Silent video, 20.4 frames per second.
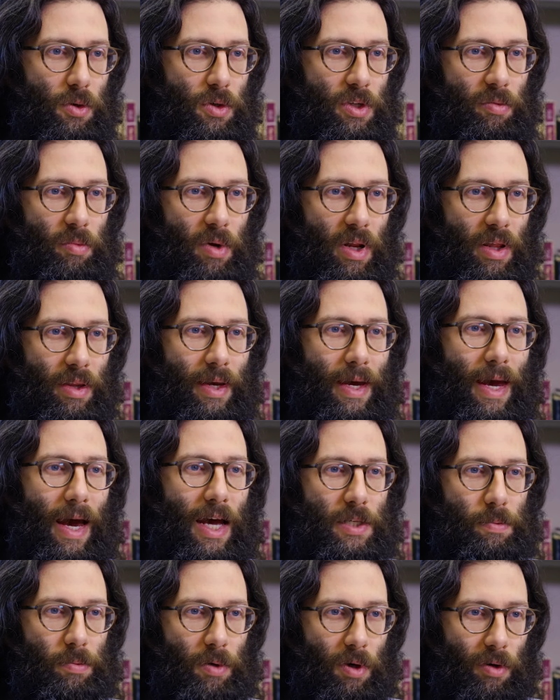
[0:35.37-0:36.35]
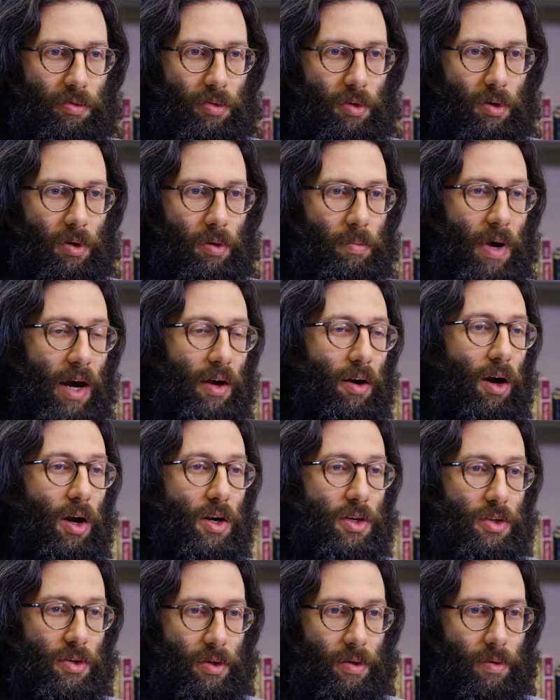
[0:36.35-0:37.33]
Jews have been in the diaspora for about one
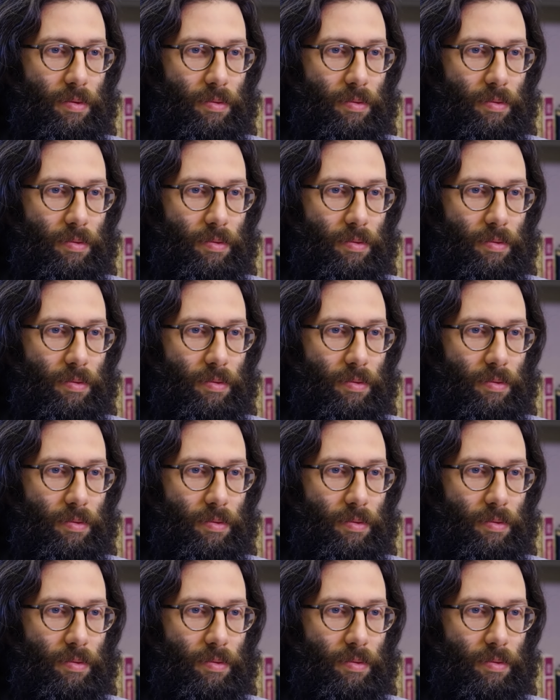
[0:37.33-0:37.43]
hundred,